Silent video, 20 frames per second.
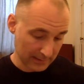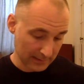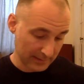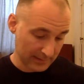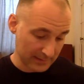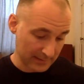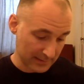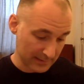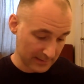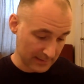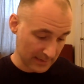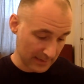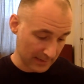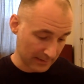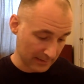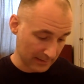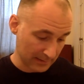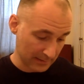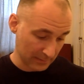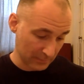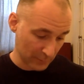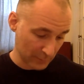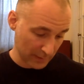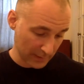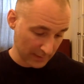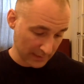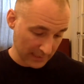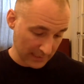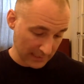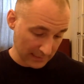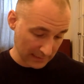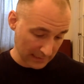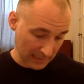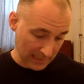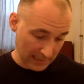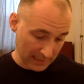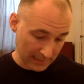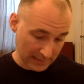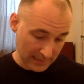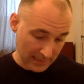this is, I think, one of the key
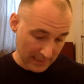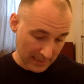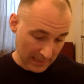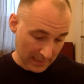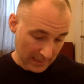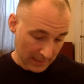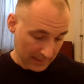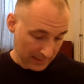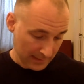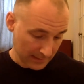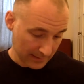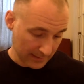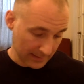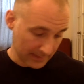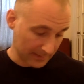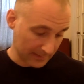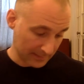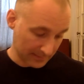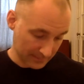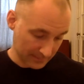lines, that